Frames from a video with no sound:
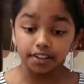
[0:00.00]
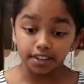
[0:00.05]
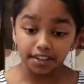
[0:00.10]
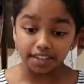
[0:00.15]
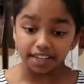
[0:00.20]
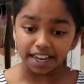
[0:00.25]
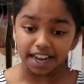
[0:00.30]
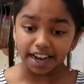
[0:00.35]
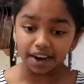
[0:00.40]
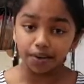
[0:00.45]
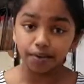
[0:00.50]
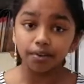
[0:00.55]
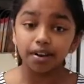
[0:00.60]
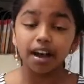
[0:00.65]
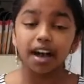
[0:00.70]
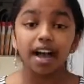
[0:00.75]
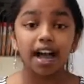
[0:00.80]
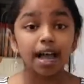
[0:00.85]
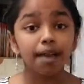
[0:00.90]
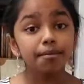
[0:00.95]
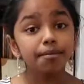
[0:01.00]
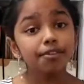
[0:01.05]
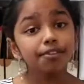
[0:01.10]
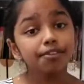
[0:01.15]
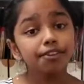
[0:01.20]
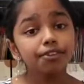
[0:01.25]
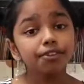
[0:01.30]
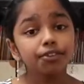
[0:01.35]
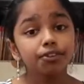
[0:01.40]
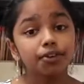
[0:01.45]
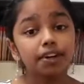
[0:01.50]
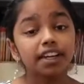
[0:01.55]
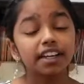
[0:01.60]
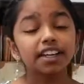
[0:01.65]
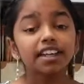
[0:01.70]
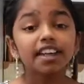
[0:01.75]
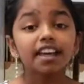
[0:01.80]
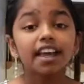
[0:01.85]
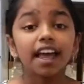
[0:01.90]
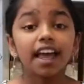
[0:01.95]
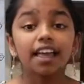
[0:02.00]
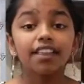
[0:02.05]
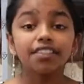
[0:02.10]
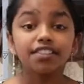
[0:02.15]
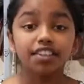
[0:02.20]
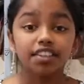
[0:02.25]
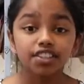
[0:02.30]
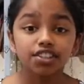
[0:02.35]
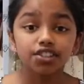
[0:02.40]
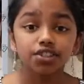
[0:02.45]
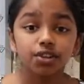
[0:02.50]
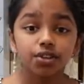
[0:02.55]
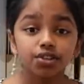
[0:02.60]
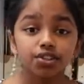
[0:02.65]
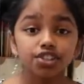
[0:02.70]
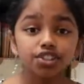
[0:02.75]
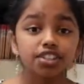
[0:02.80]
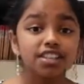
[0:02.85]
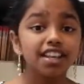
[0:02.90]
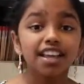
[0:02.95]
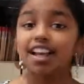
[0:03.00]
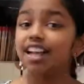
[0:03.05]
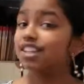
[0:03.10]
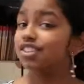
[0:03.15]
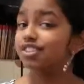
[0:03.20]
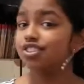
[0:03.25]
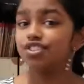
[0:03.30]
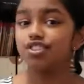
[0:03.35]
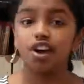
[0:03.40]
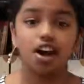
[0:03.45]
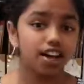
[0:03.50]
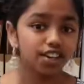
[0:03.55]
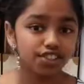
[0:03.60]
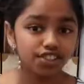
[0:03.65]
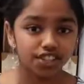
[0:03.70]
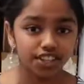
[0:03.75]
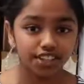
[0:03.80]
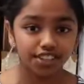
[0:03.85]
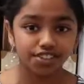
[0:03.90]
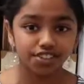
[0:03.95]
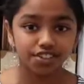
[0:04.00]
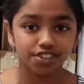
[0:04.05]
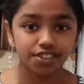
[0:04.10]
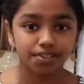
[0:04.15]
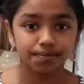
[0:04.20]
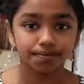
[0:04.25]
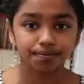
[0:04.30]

Now I'm in fifth grade, and this notion has not changed.